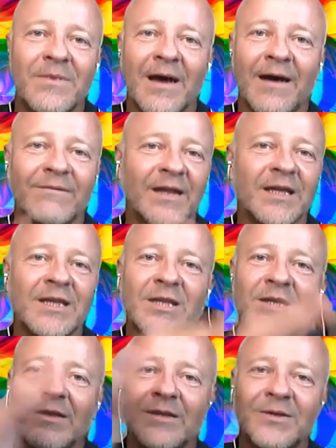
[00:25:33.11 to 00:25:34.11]
of the
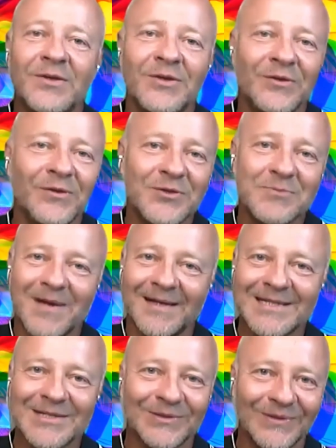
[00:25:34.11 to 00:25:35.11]
huge
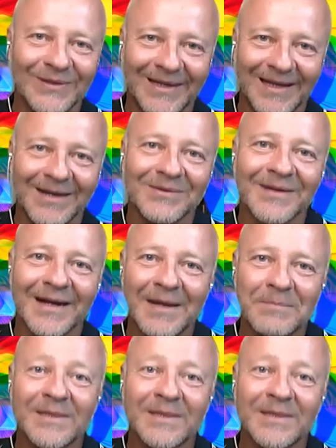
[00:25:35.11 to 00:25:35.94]
puzzle, right?